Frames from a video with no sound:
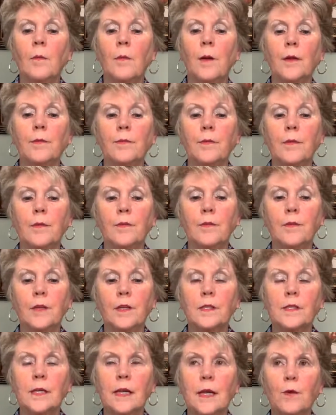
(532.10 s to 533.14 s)
But
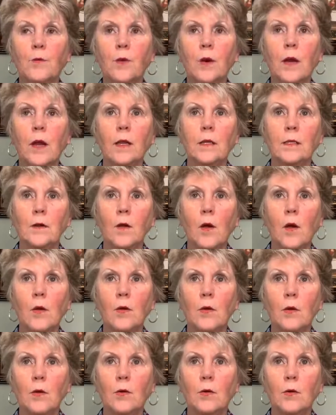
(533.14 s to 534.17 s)
this lady, when I saw
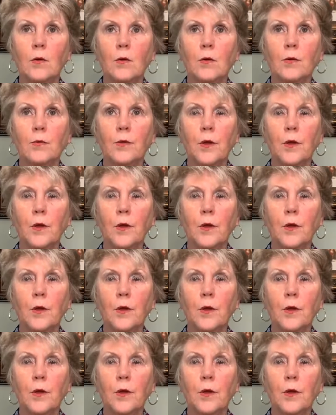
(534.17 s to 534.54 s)
her,